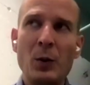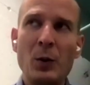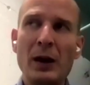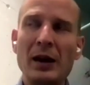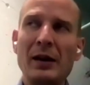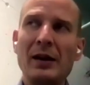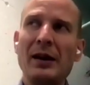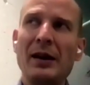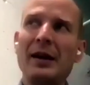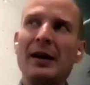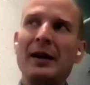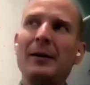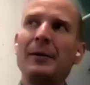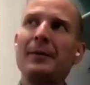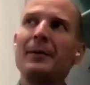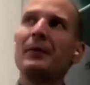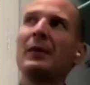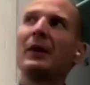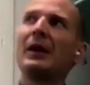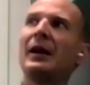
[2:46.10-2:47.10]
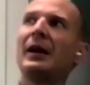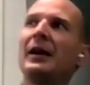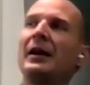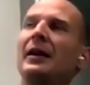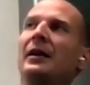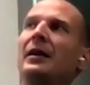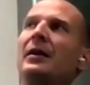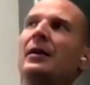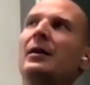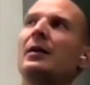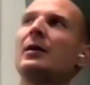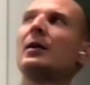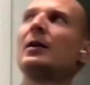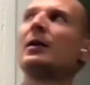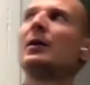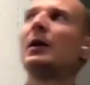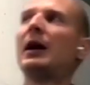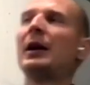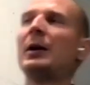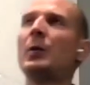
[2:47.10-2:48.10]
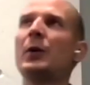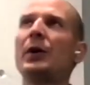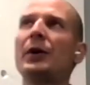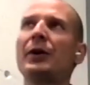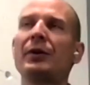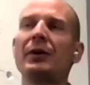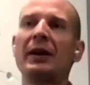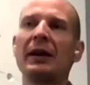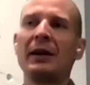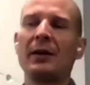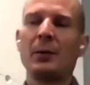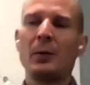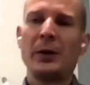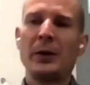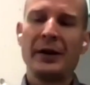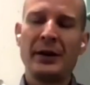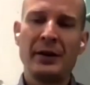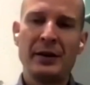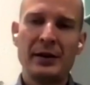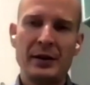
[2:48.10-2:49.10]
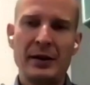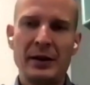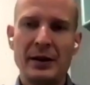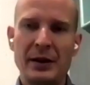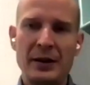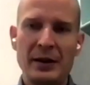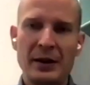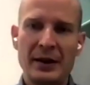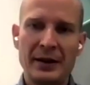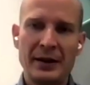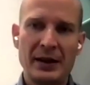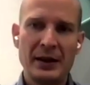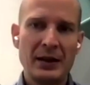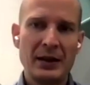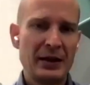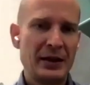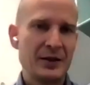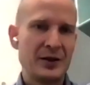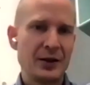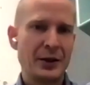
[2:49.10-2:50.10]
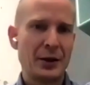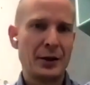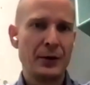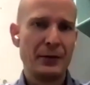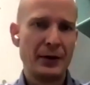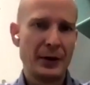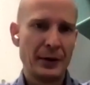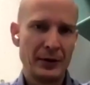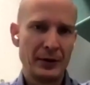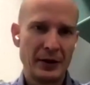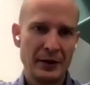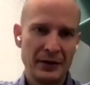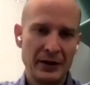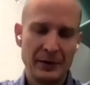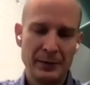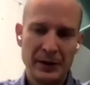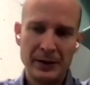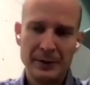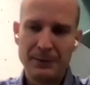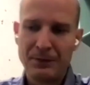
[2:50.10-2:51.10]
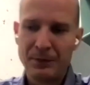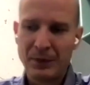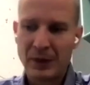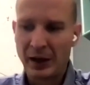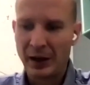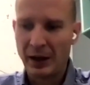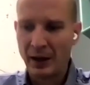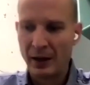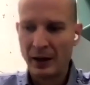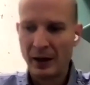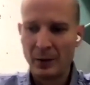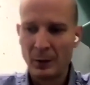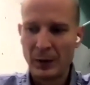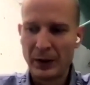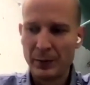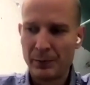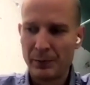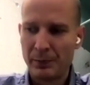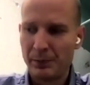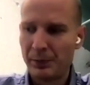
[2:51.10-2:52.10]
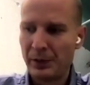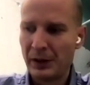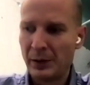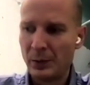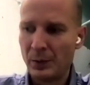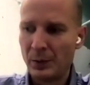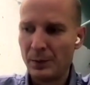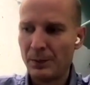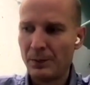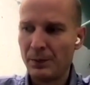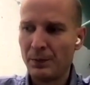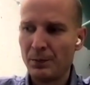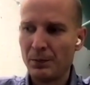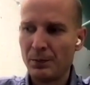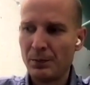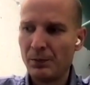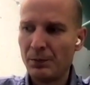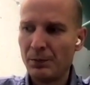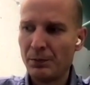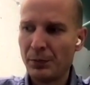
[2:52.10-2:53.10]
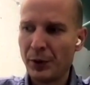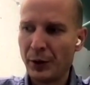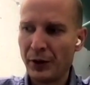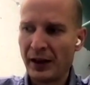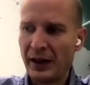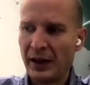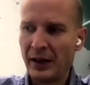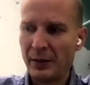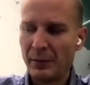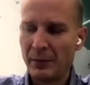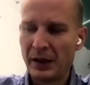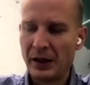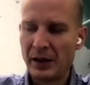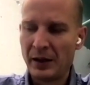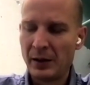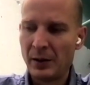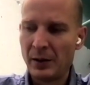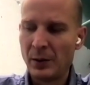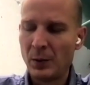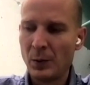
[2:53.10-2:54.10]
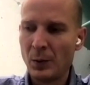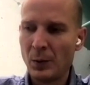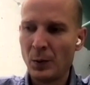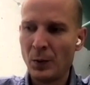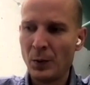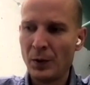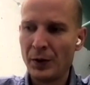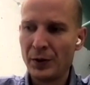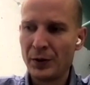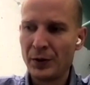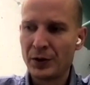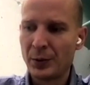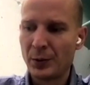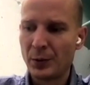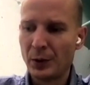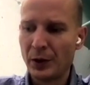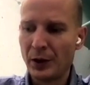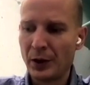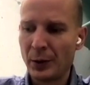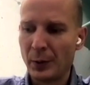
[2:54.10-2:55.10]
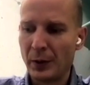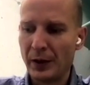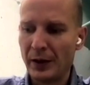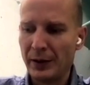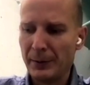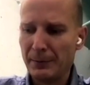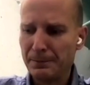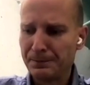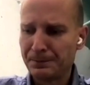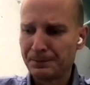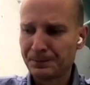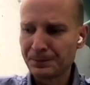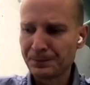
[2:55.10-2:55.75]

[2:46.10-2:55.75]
Well, um, I I work together with uh, Daniel. He's the co-founder of Tibber, and and we've been both he and me used to work with